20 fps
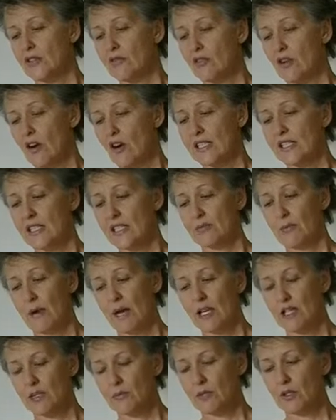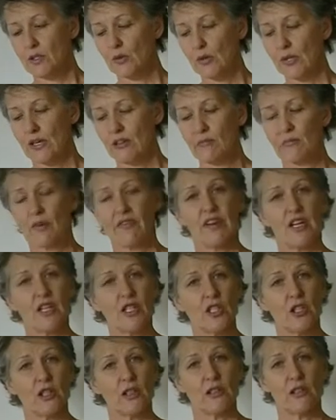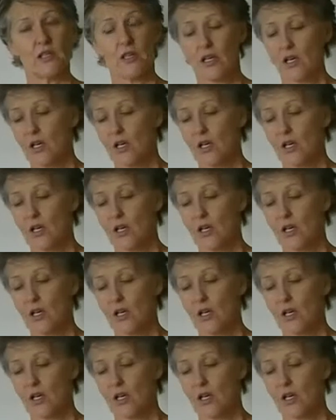of crisis management. We have prevention,